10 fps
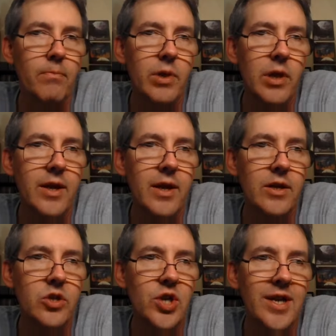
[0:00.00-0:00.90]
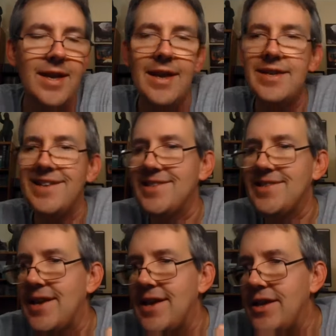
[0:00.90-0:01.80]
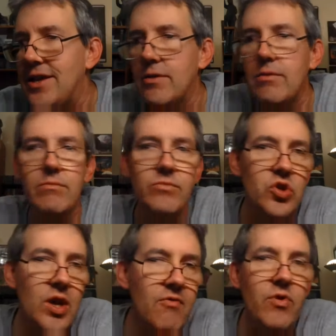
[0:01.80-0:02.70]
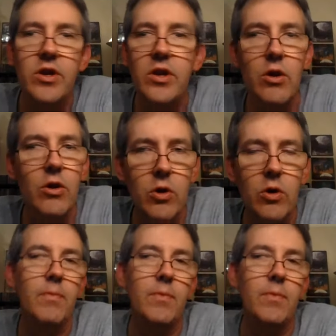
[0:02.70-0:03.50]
playing gigantic stadiums every year,